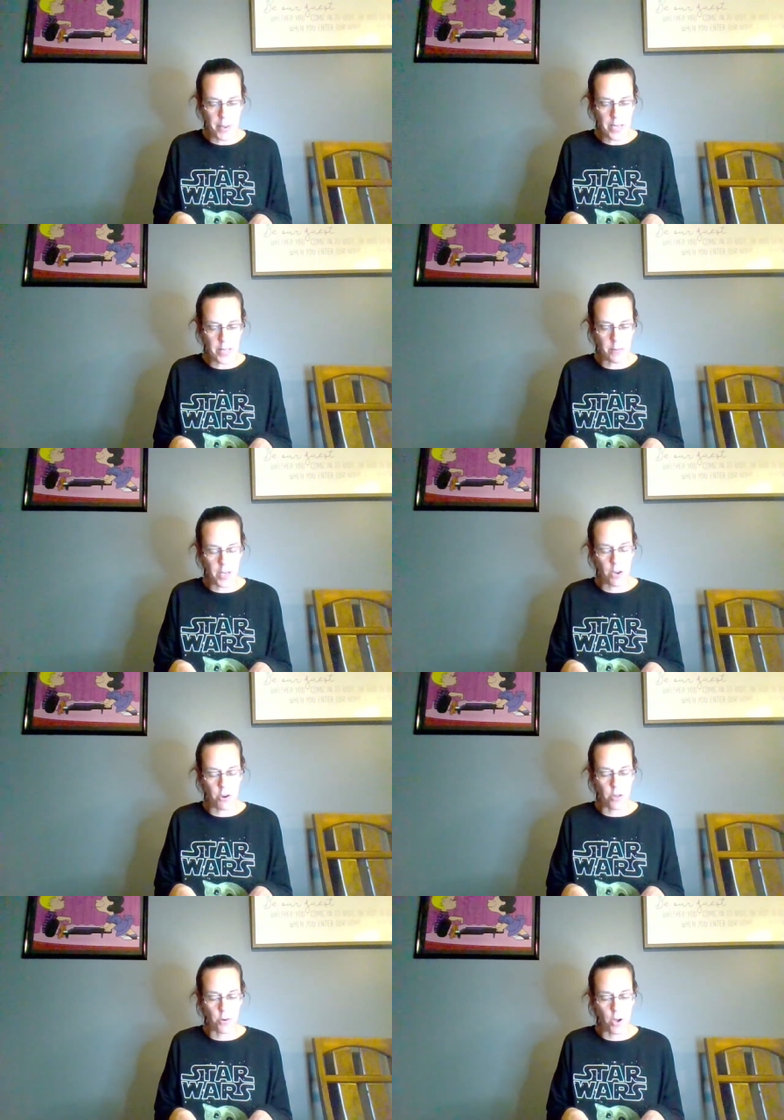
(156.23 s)
by making them
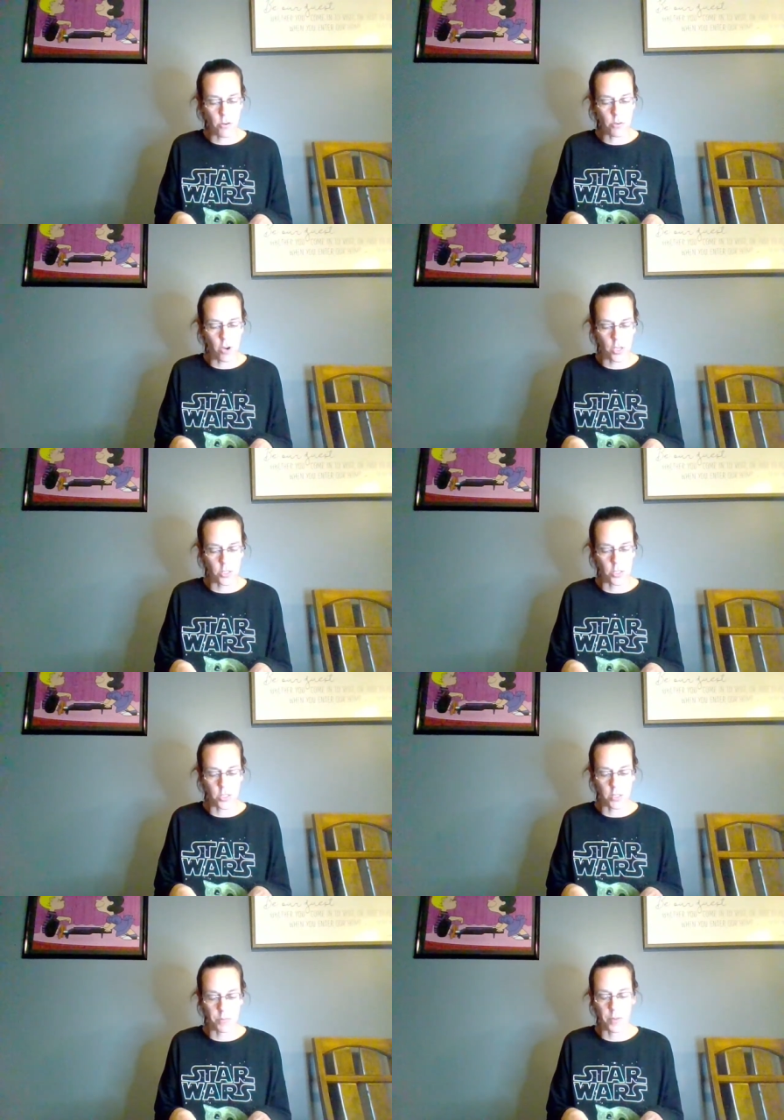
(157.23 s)
carry their own
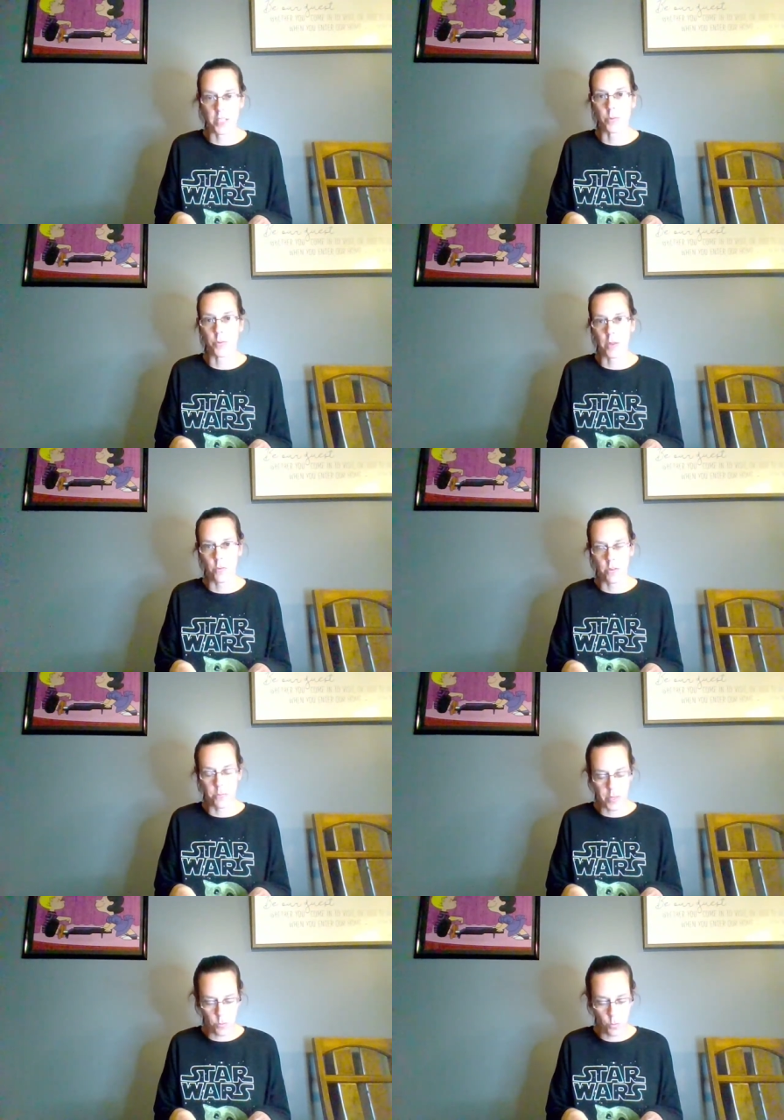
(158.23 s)
crosses to the place where they
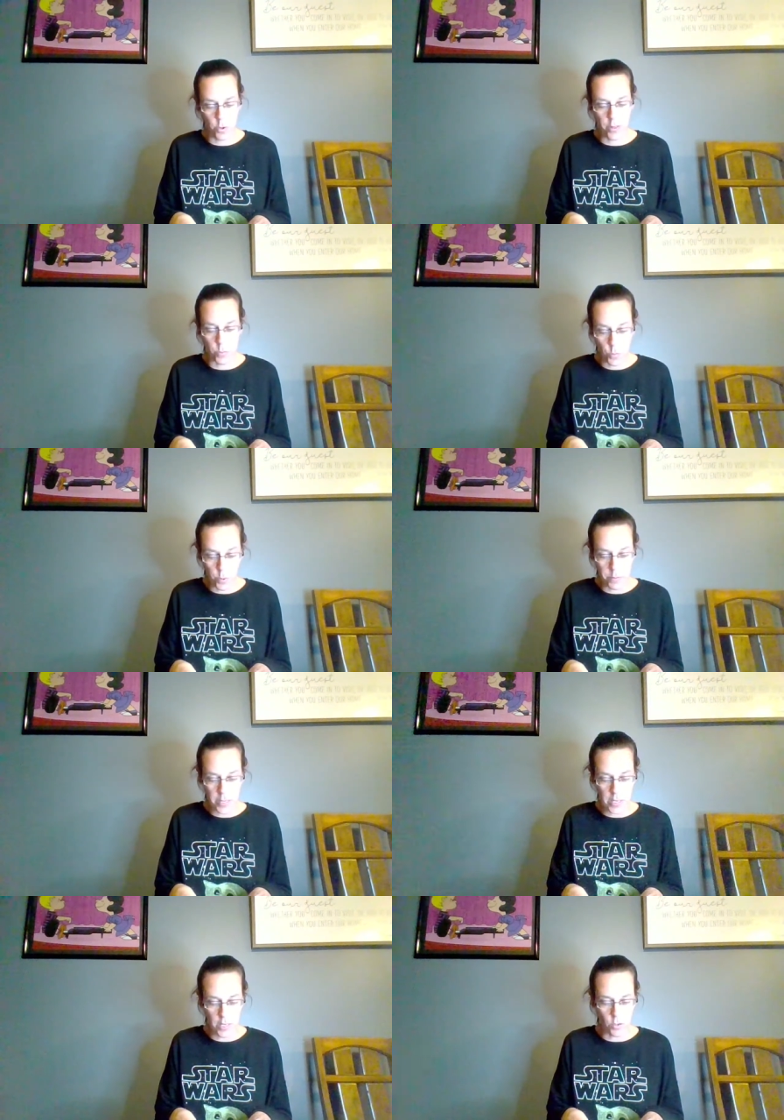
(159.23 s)
would
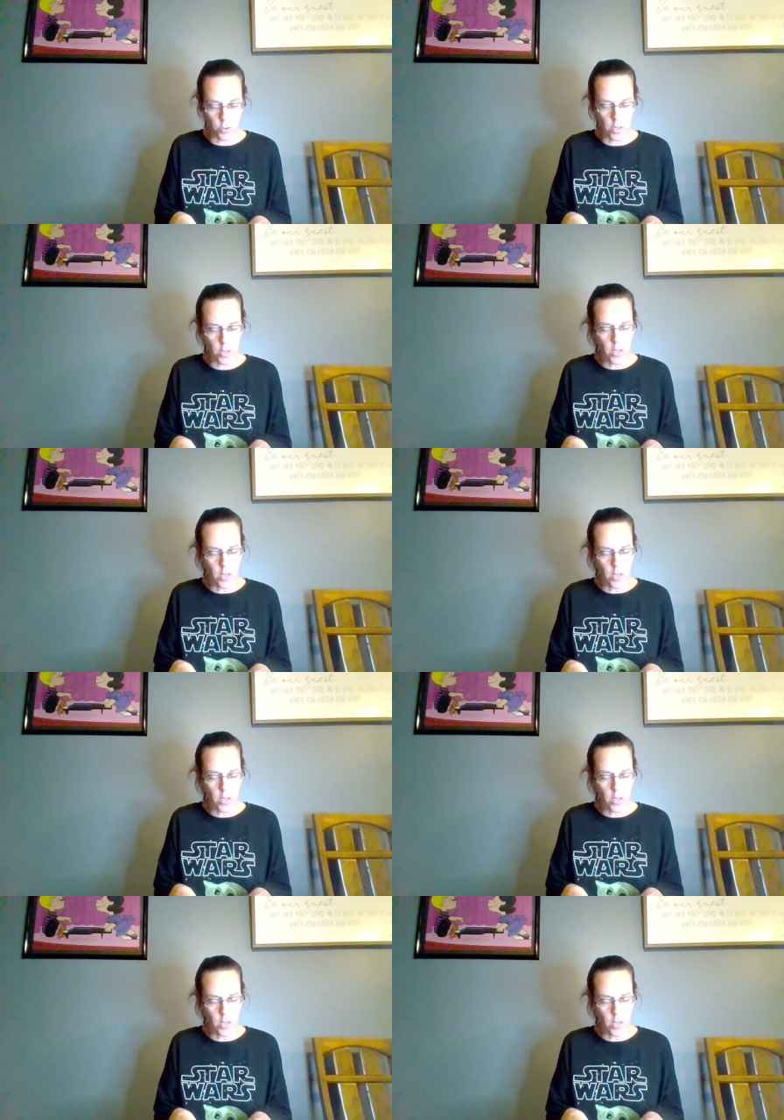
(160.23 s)
be killed.